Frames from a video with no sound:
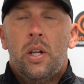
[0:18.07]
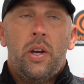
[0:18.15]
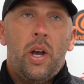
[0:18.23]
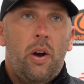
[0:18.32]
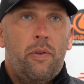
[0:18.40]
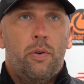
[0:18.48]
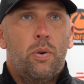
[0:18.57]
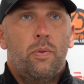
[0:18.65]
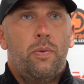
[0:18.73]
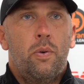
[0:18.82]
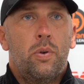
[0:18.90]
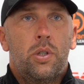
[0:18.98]
Yeah, I thought
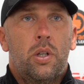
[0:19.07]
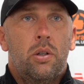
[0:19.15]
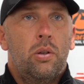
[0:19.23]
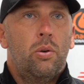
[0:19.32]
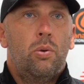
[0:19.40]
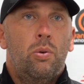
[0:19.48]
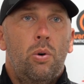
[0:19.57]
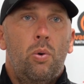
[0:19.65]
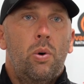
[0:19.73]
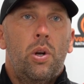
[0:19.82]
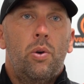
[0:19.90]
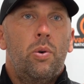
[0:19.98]
it was
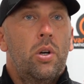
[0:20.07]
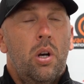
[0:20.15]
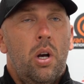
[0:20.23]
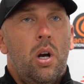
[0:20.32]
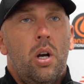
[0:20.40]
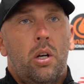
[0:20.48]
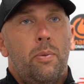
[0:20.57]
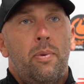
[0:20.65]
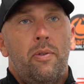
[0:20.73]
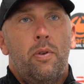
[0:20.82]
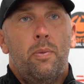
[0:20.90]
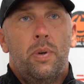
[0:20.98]
all in all good
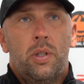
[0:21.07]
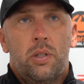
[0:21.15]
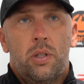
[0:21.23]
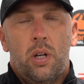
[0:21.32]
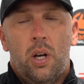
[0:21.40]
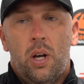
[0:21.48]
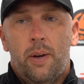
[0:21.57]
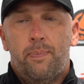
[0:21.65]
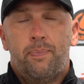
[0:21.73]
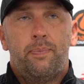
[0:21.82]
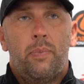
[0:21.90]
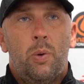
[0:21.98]
performance. We
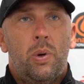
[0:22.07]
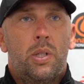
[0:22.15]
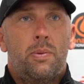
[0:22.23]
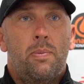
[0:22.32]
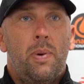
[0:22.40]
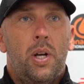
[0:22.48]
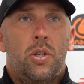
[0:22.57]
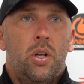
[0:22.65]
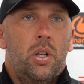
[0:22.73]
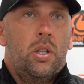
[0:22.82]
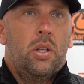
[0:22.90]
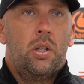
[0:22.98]
had to be
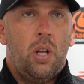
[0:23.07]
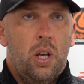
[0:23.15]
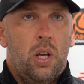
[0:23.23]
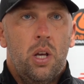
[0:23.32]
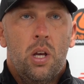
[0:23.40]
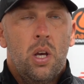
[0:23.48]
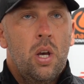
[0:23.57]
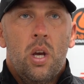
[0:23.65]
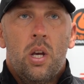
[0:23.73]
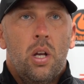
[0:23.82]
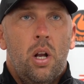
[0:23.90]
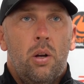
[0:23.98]
patient. They,
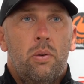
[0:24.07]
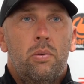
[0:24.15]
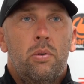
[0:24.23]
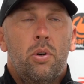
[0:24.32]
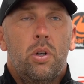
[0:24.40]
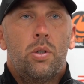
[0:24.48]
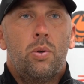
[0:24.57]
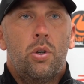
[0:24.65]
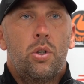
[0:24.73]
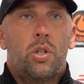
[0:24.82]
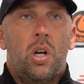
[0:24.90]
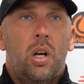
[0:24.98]
you know, got into a
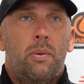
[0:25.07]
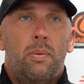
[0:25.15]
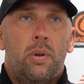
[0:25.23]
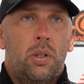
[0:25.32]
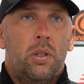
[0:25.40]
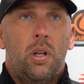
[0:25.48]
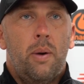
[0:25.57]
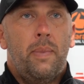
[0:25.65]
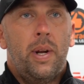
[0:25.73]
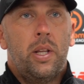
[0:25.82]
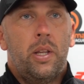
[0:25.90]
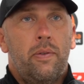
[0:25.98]
good shape and
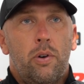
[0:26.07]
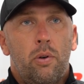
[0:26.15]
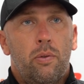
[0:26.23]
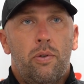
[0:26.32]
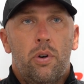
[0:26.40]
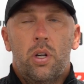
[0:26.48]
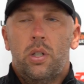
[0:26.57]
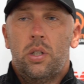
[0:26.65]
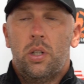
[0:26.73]
made it difficult for us.